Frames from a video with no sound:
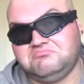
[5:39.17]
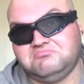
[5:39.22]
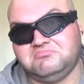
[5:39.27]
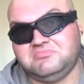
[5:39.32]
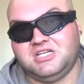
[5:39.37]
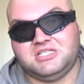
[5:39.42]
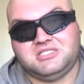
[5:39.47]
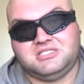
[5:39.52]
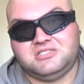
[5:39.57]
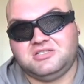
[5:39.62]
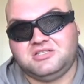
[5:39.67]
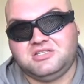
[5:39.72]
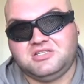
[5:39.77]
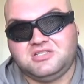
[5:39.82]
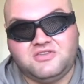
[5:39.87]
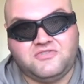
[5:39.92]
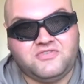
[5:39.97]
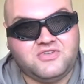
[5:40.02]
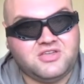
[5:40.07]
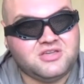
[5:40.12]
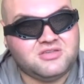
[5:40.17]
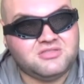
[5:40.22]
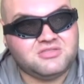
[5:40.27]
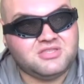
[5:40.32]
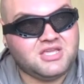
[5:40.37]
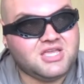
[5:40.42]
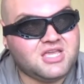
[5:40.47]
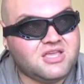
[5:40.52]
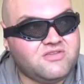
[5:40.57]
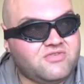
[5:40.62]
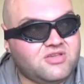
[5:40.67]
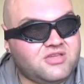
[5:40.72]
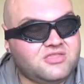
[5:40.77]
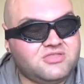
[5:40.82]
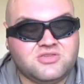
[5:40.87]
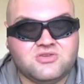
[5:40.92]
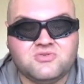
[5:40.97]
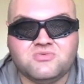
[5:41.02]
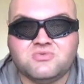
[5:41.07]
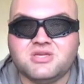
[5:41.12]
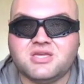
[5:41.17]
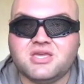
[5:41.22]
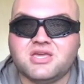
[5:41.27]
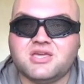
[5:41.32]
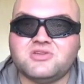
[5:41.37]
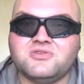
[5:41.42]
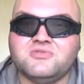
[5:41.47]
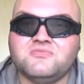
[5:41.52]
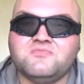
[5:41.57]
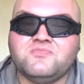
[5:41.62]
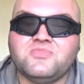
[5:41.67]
that's the certificate they gave it in the UK.